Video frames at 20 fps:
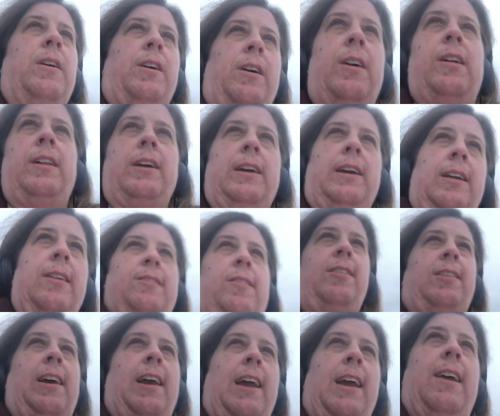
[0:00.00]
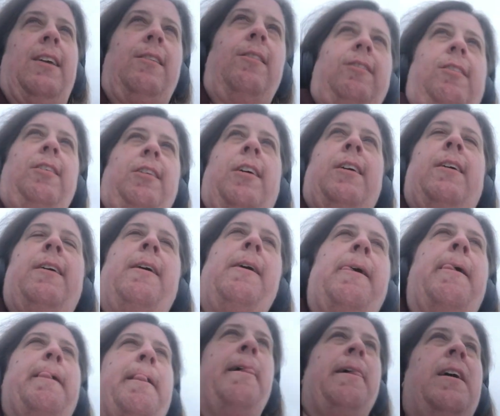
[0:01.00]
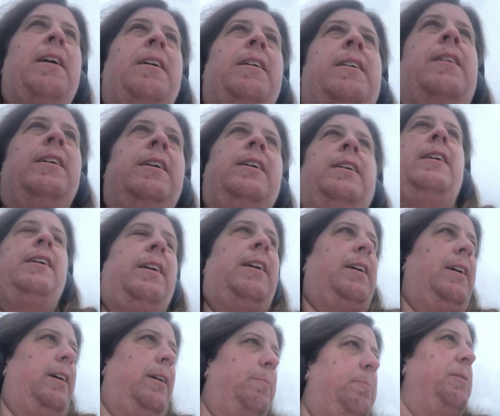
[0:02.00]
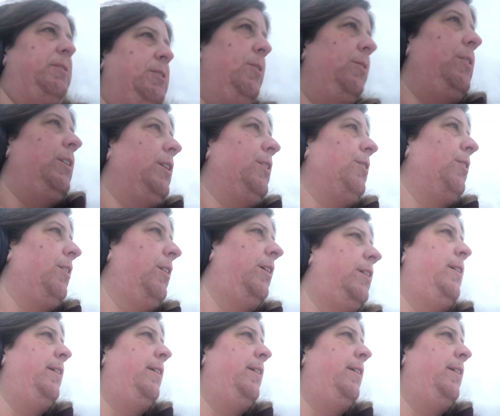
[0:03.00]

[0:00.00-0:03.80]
All I can say is, Happy New Year